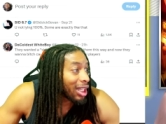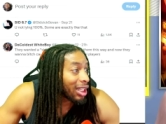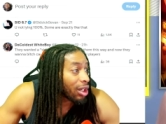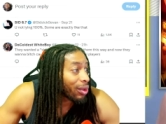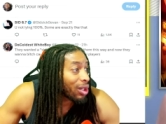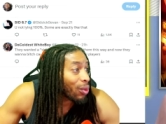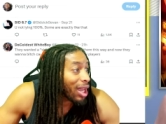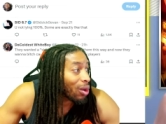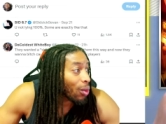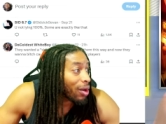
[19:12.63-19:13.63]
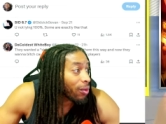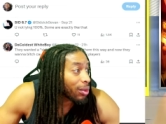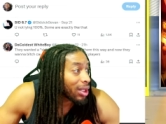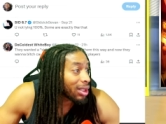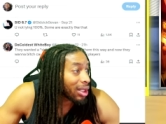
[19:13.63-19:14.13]
Literally ran away from
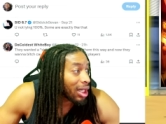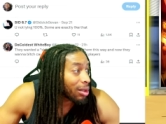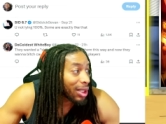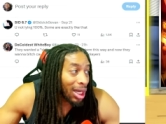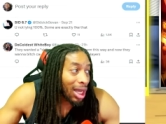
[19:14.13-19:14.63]
good teams.